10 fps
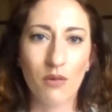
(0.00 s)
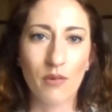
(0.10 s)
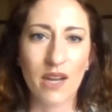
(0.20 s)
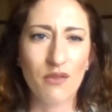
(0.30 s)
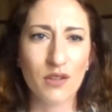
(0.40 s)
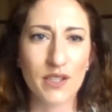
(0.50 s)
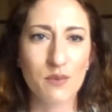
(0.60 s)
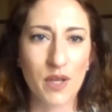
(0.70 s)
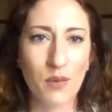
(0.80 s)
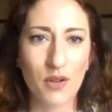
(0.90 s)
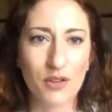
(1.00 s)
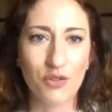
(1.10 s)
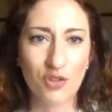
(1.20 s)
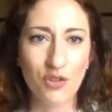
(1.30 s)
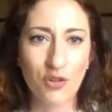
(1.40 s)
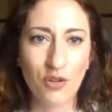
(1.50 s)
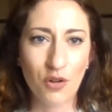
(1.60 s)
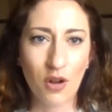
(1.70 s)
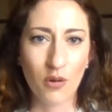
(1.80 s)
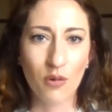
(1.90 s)
but we never really speak about the
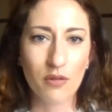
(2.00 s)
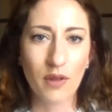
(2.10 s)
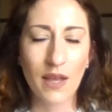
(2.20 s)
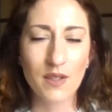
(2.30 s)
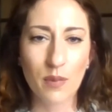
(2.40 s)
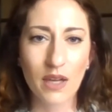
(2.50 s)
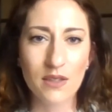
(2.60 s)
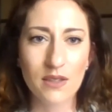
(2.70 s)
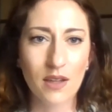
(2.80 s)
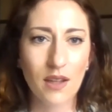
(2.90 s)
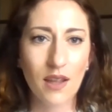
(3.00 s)
truth aspect.